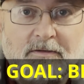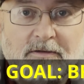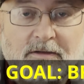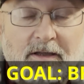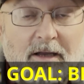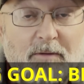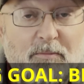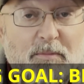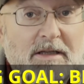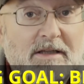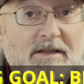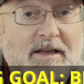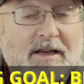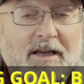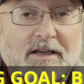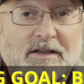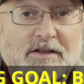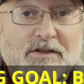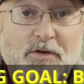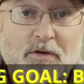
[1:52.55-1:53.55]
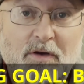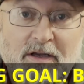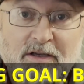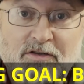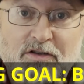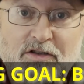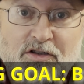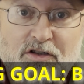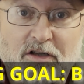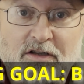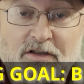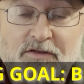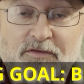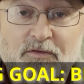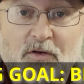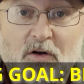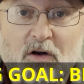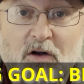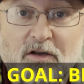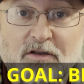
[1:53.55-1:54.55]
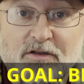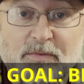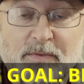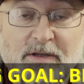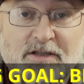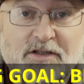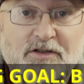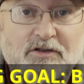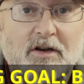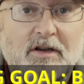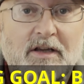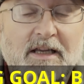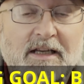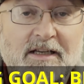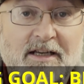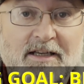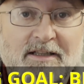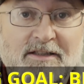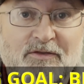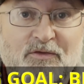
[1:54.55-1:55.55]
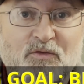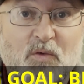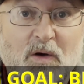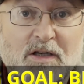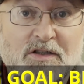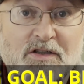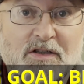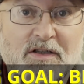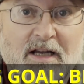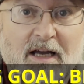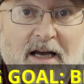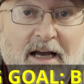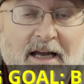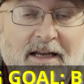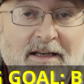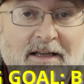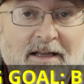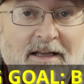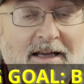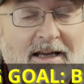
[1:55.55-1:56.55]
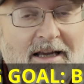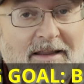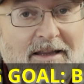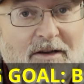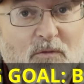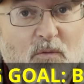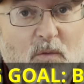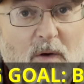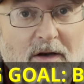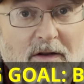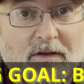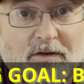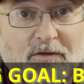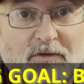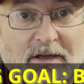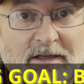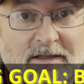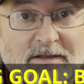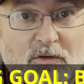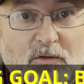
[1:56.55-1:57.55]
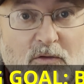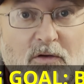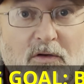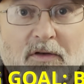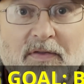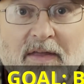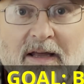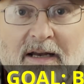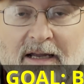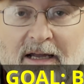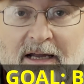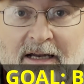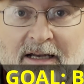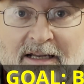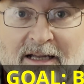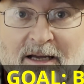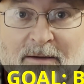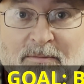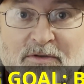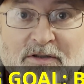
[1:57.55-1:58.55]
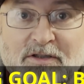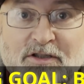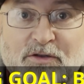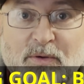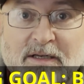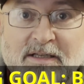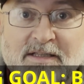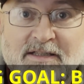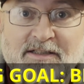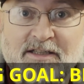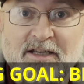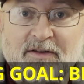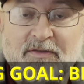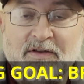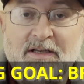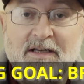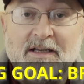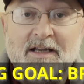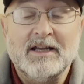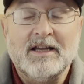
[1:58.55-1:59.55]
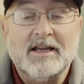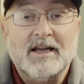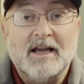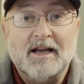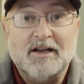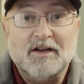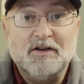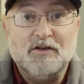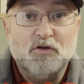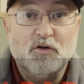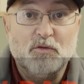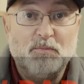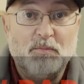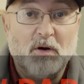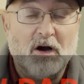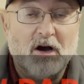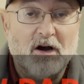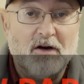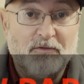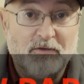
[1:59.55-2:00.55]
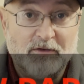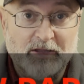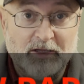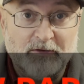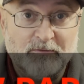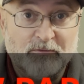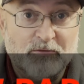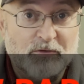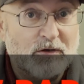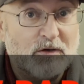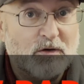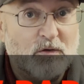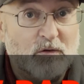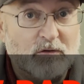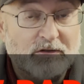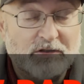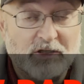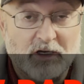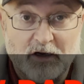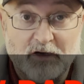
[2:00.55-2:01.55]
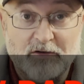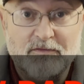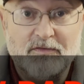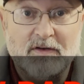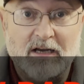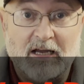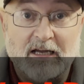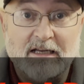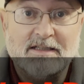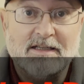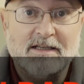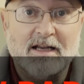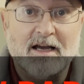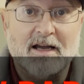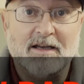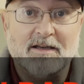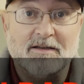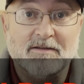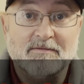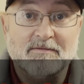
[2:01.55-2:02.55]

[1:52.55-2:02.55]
So that means they get 2 extra shots for holes with a stroke index of 1 to 9, and then 1 on the rest, all of that adding up to 27, and a new par for them for the course of 99.